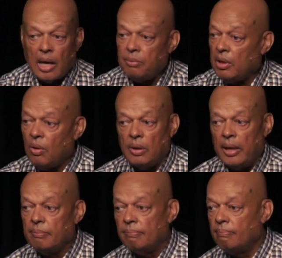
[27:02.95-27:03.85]
God would go
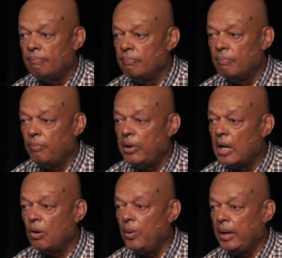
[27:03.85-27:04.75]
like, we're
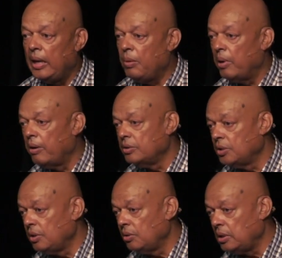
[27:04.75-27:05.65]
not going anywhere
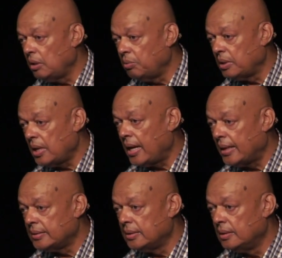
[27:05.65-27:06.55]
until you deal with
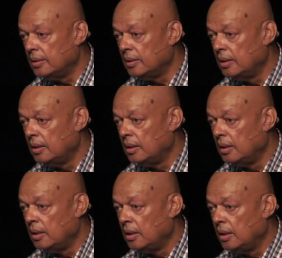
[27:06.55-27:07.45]
that.
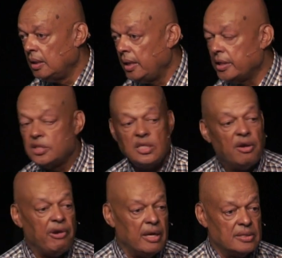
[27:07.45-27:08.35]
It's
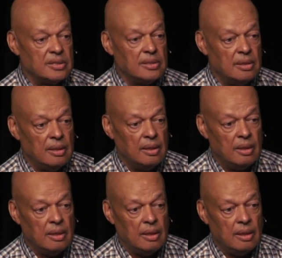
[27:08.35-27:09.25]
serious.
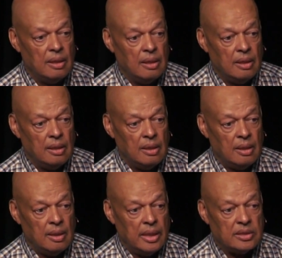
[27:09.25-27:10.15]

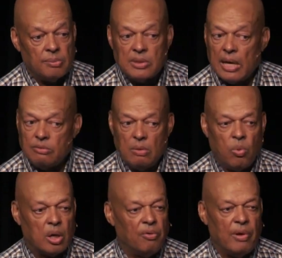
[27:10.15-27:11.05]
And sometimes we
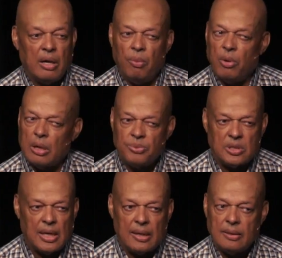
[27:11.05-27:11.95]
walk around and we're
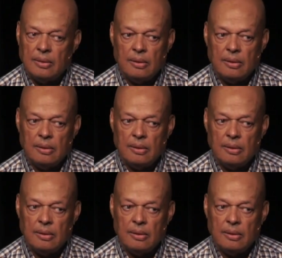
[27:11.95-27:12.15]
upset.